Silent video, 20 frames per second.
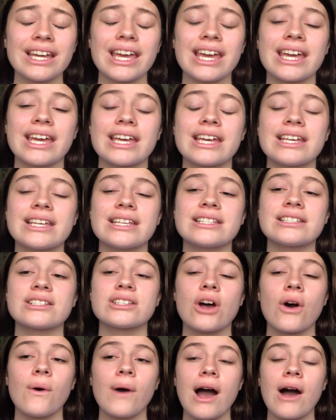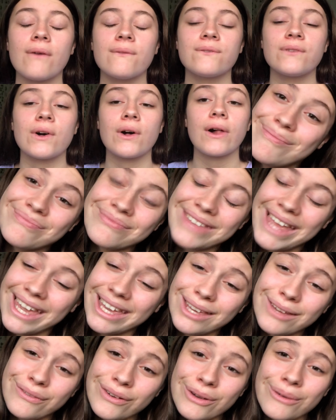It is so helpful.
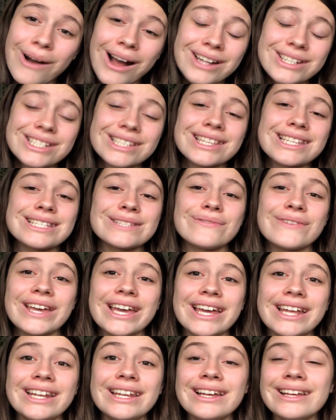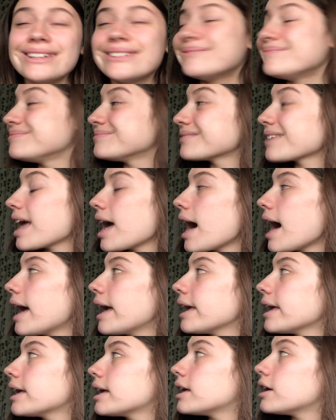Thank you for watching this vid.
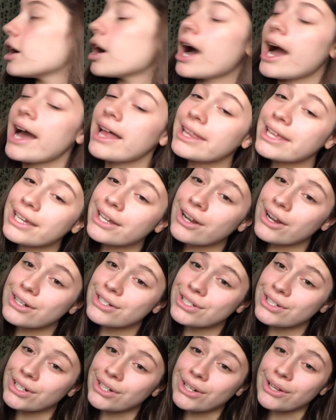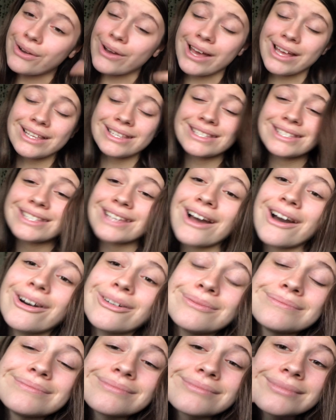I highly encourage you to do it.
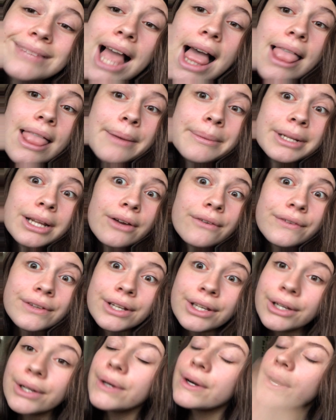So let me know if you do.